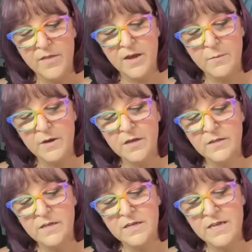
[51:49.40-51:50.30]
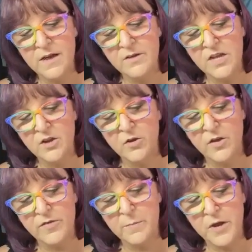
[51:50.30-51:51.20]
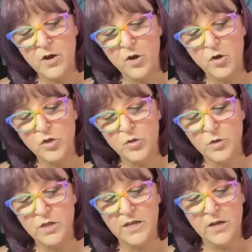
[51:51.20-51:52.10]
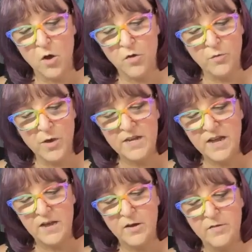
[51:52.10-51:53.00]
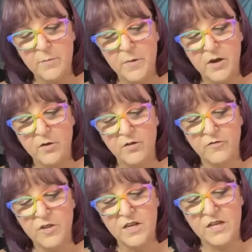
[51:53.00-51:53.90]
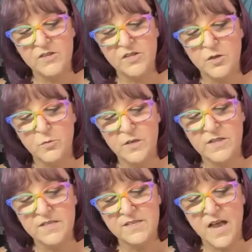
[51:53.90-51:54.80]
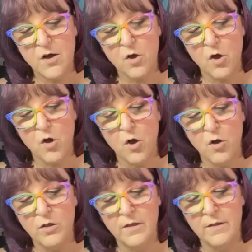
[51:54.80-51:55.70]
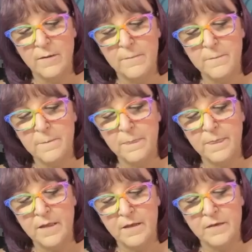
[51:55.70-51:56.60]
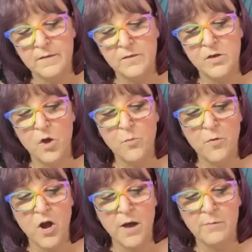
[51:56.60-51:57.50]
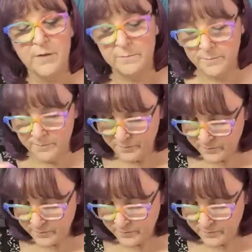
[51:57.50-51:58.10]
And then I'm going to clean down here on the barrel. You can clean all the way down on the barrel if you need to with this alcohol. No problem.